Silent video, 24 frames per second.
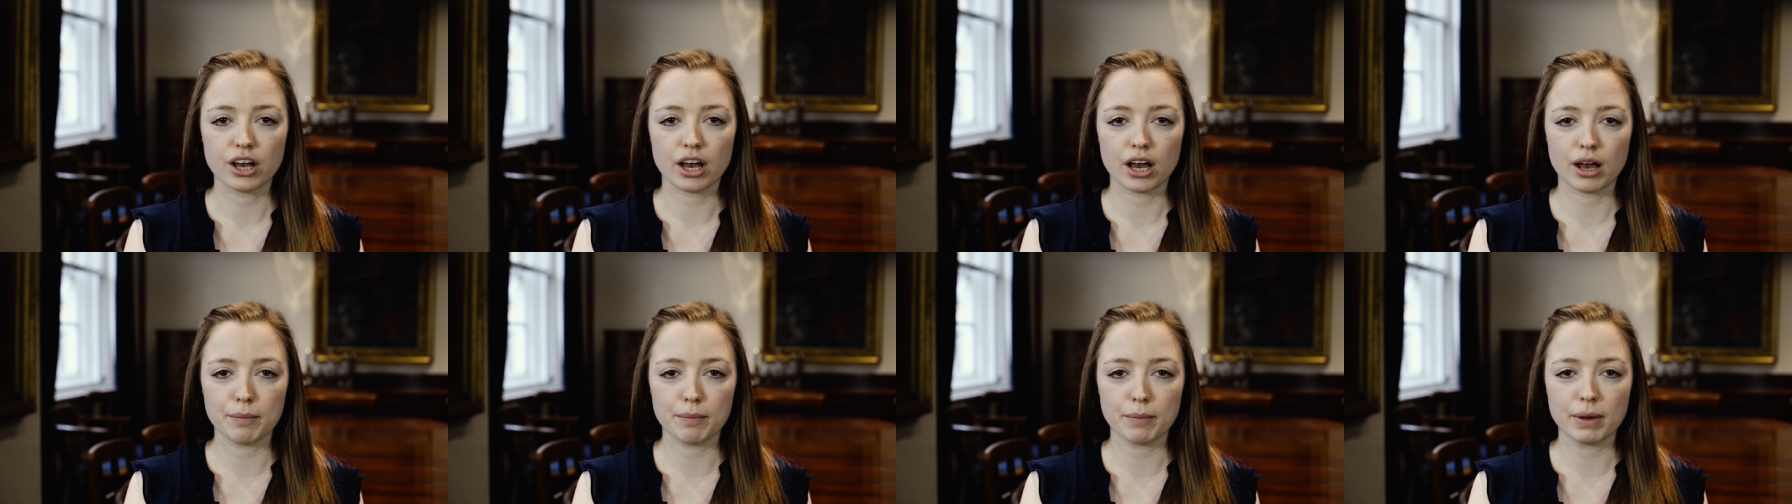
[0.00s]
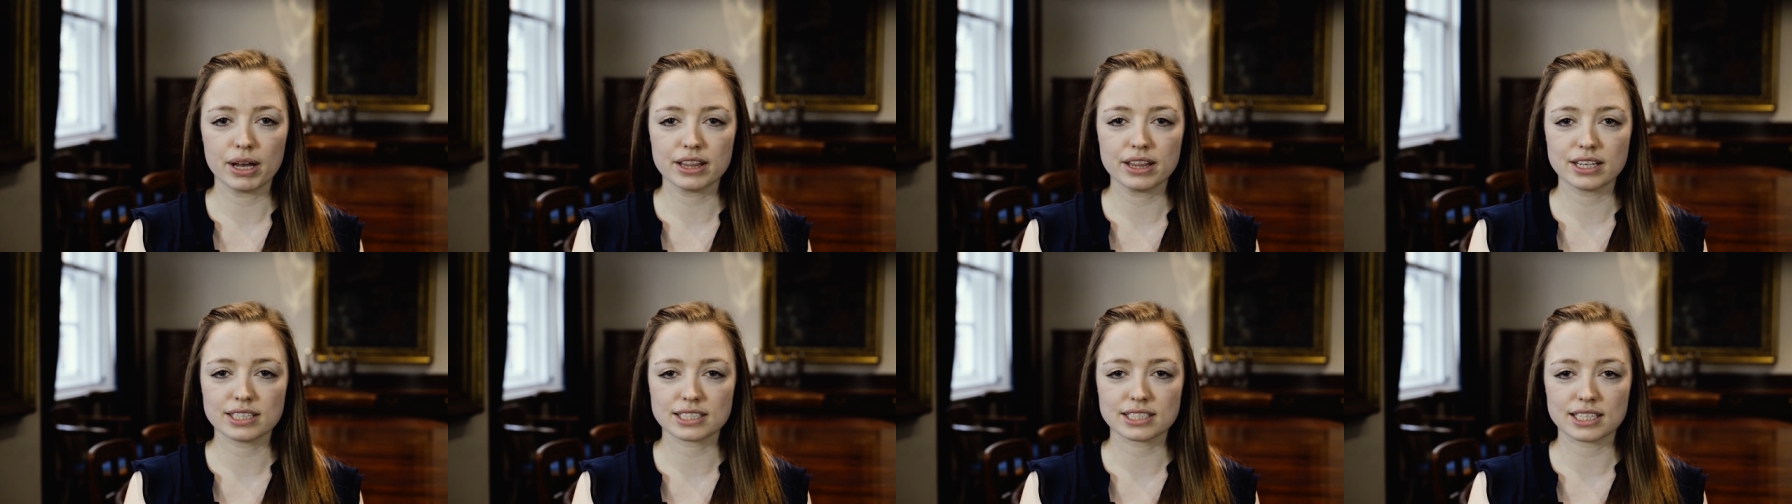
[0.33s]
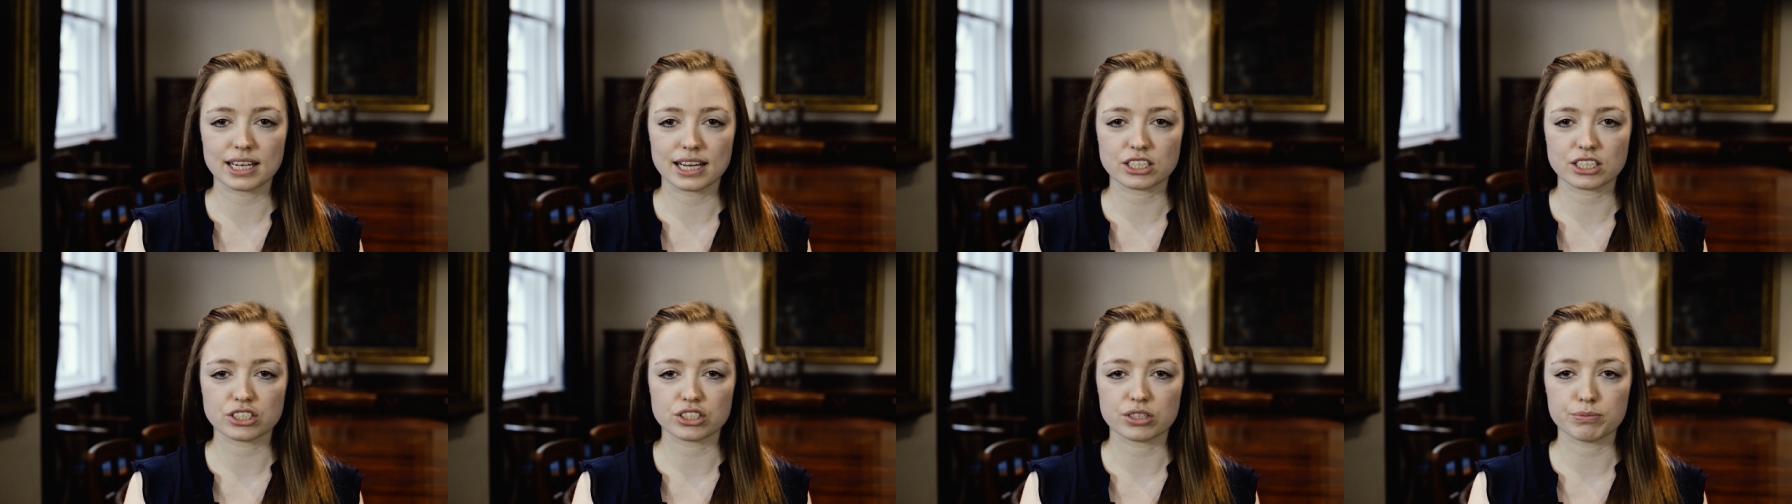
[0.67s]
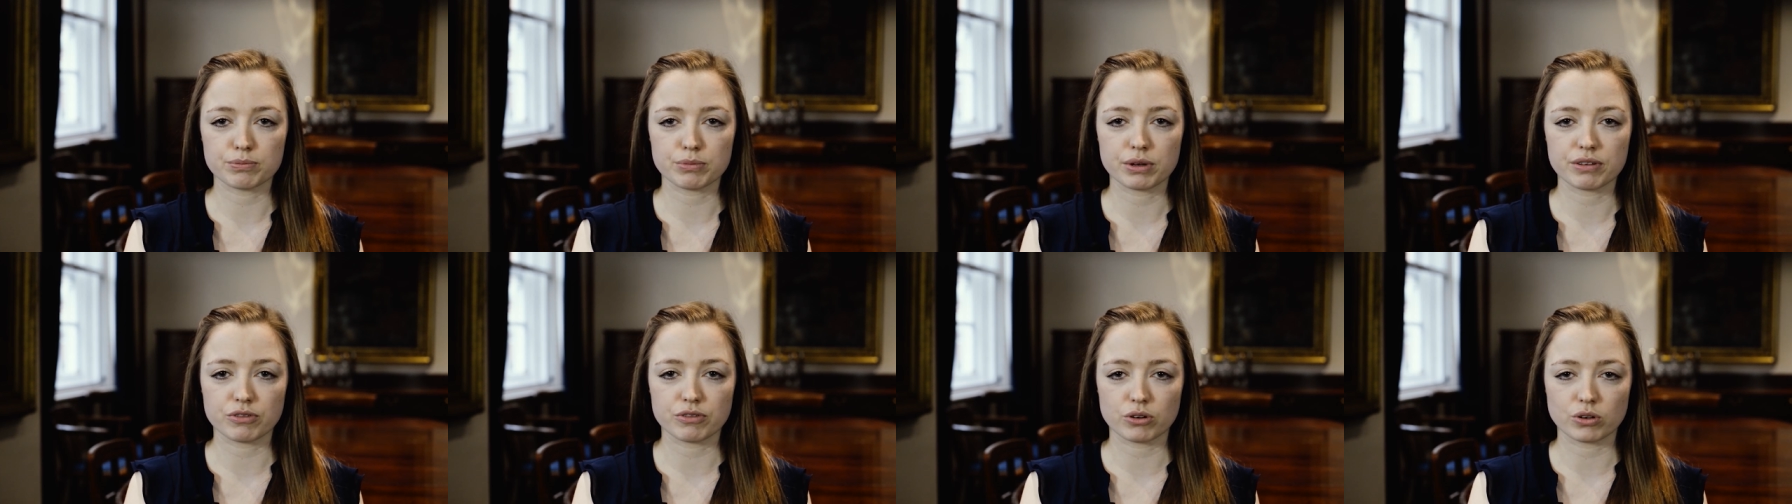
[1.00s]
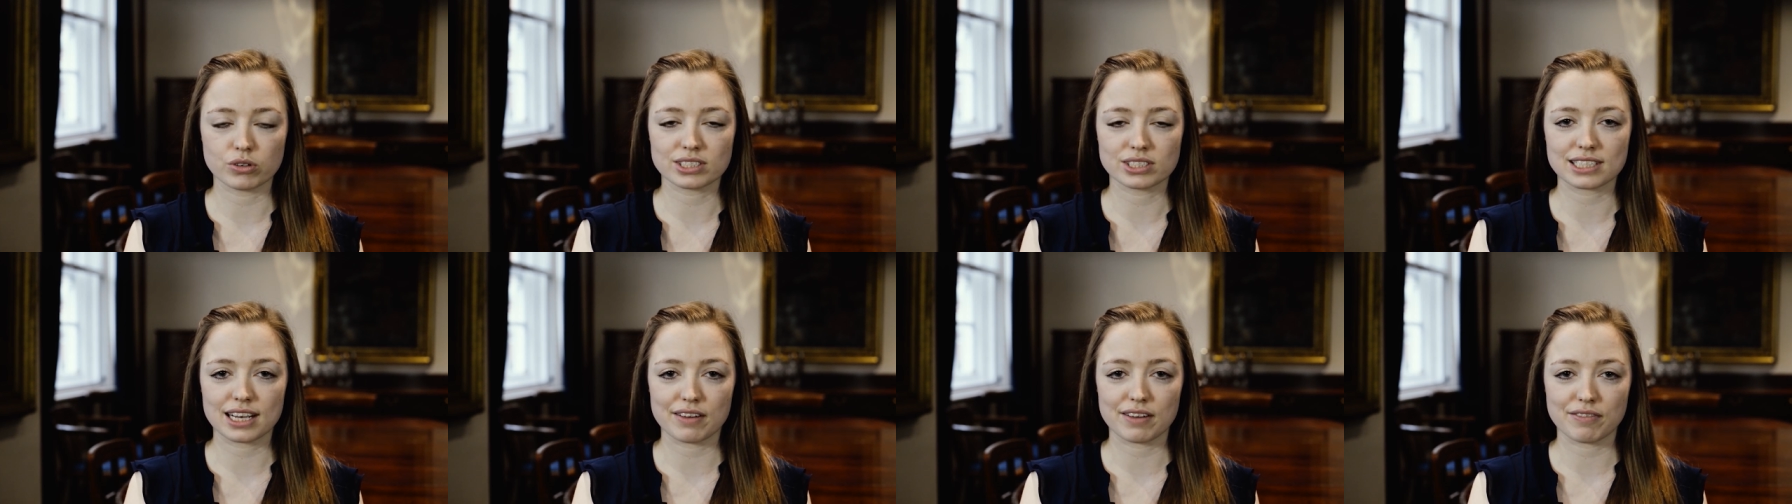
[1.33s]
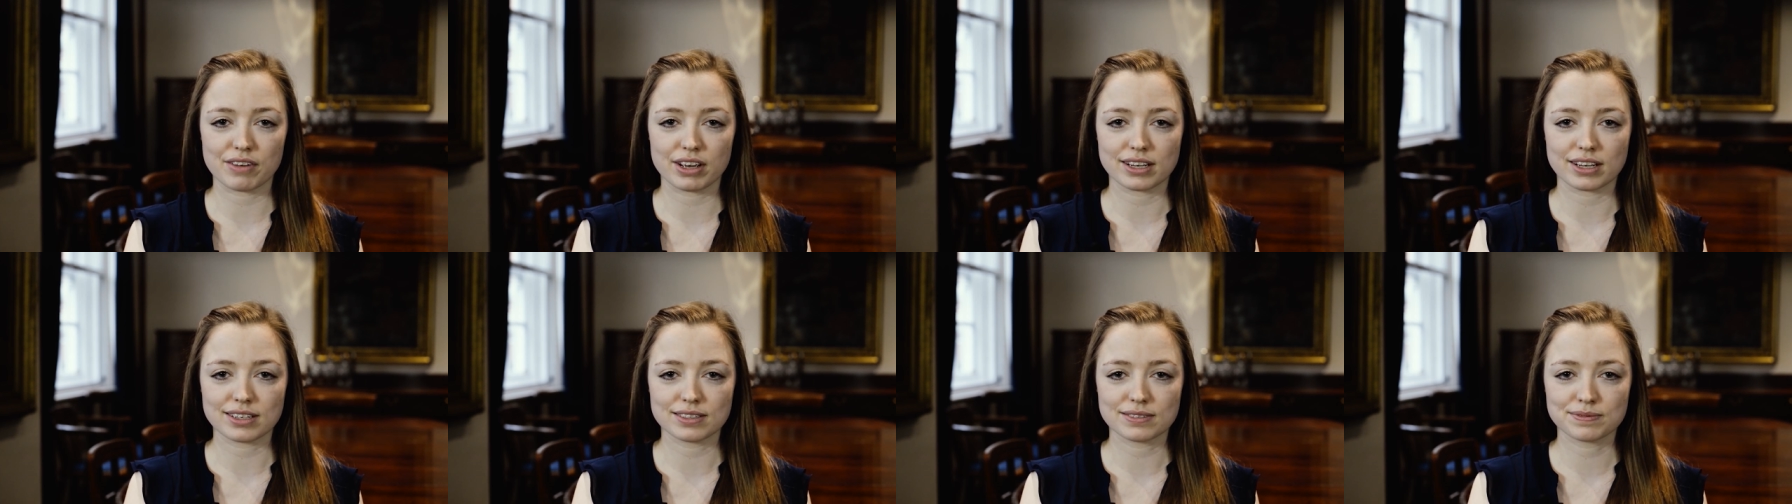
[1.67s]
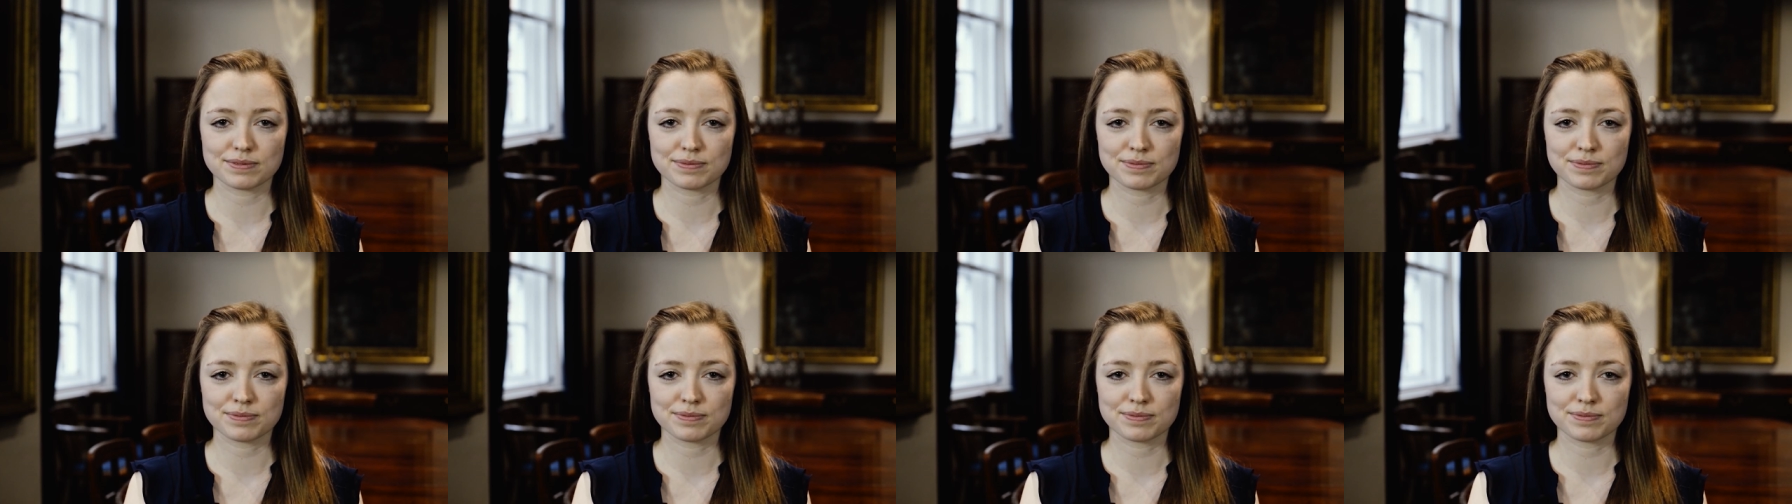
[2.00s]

amend the selection before saving.